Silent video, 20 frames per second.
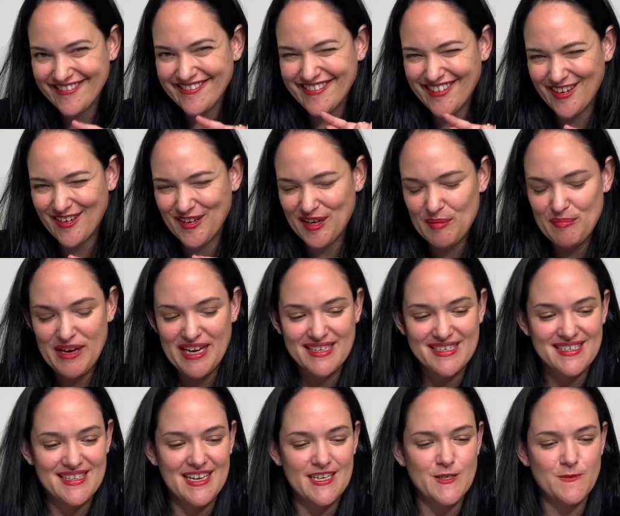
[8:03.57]
And I'll get back
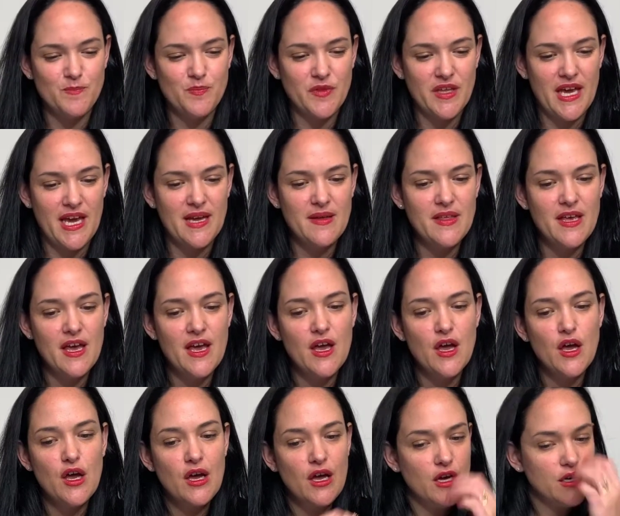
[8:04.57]
to that. Okay,
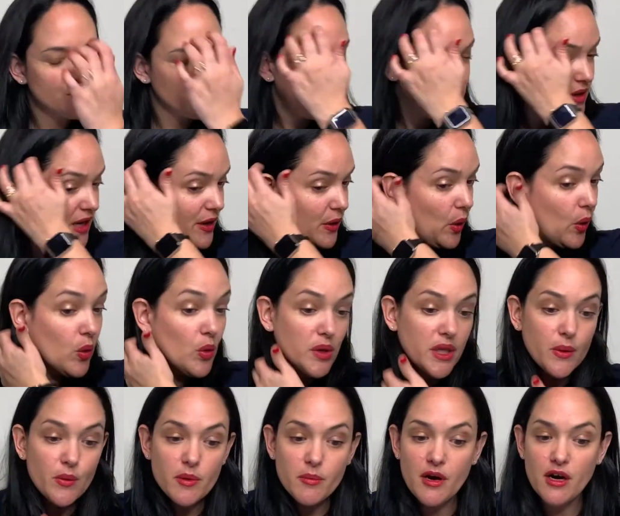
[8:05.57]
so not
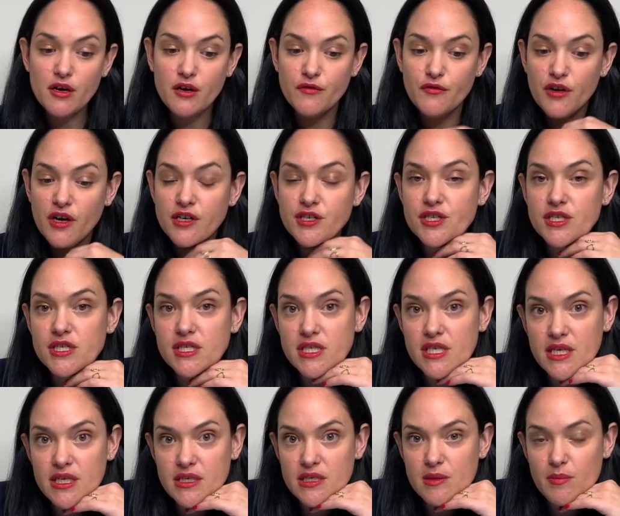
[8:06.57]
only were macrophages
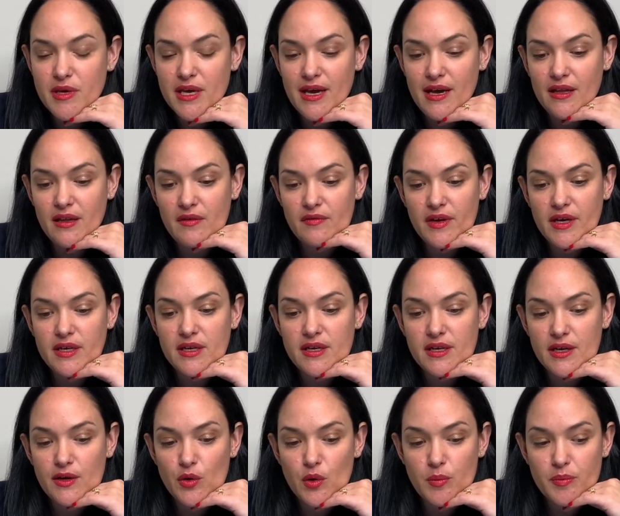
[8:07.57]
seen to be elevated
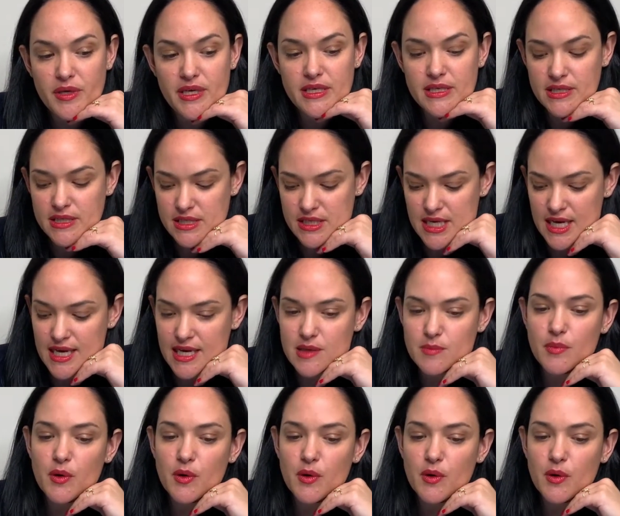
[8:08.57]
in obese state,